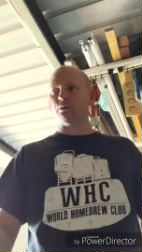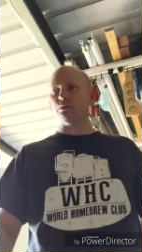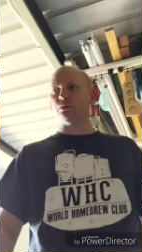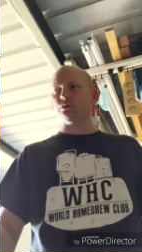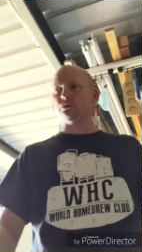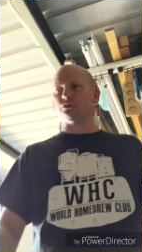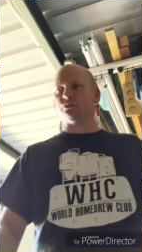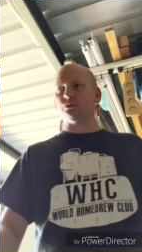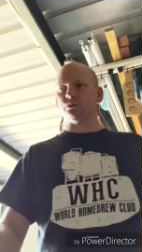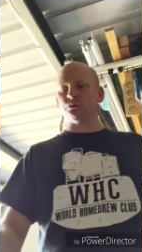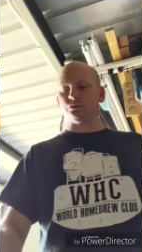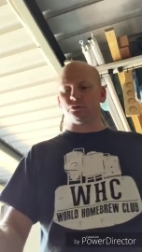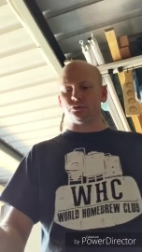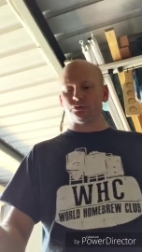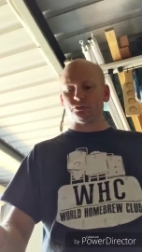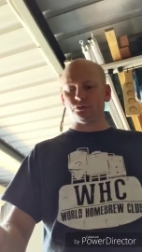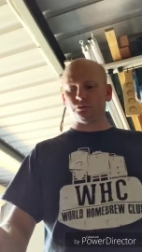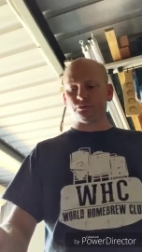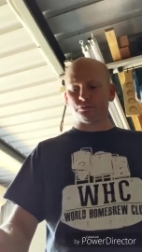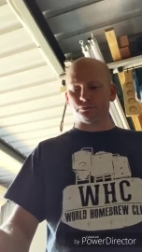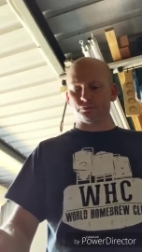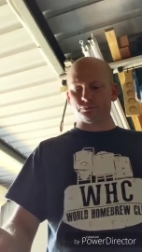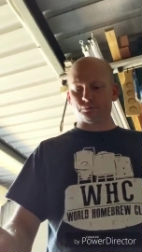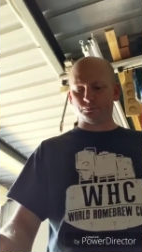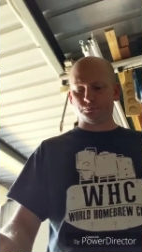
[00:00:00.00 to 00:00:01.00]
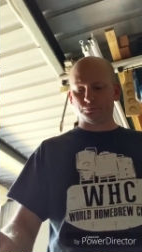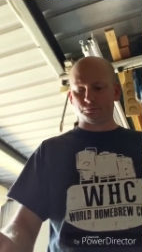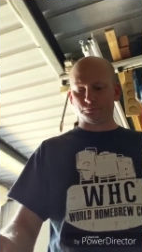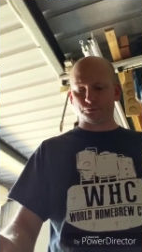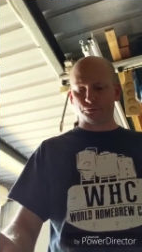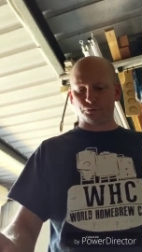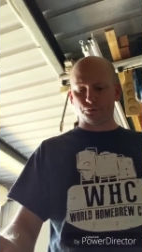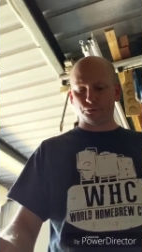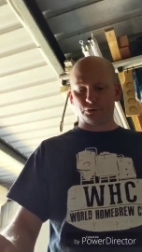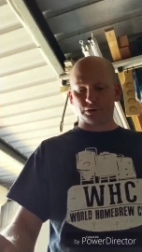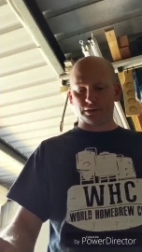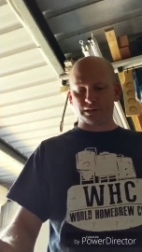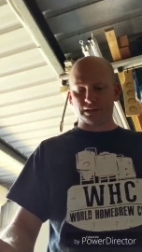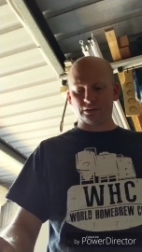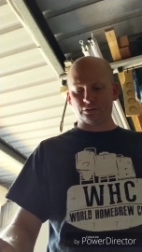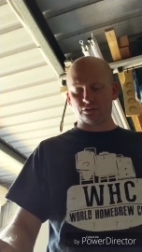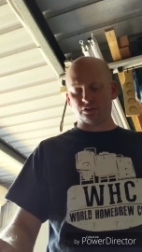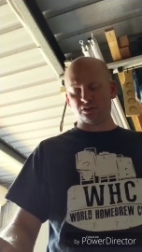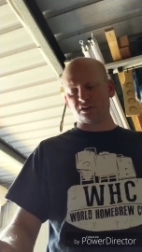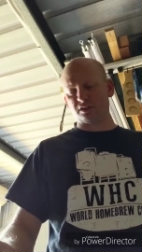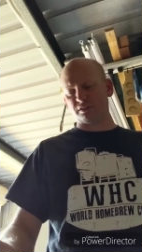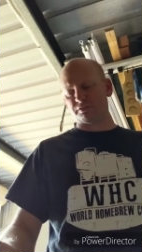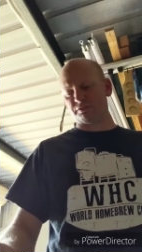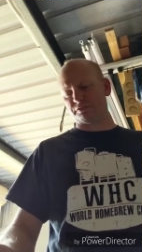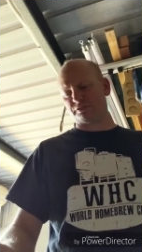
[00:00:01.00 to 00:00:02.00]
add all sorts of fruit, I
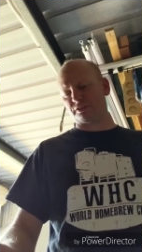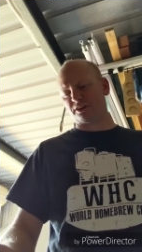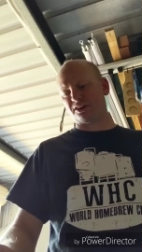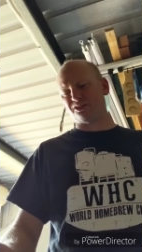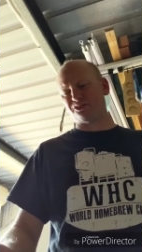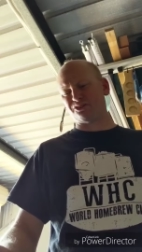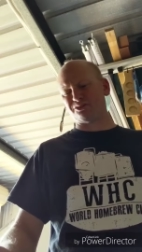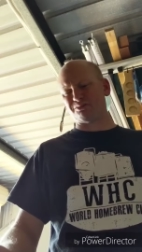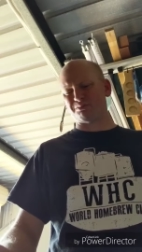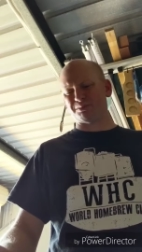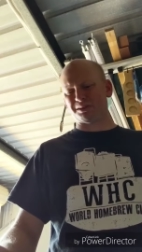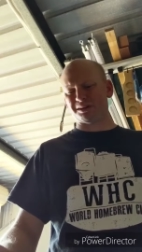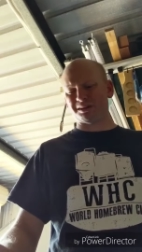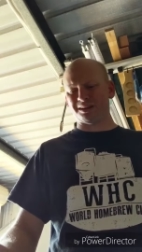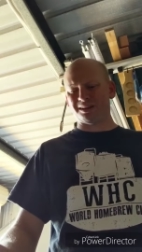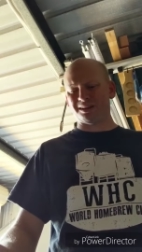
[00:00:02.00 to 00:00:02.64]
guess. I got frozen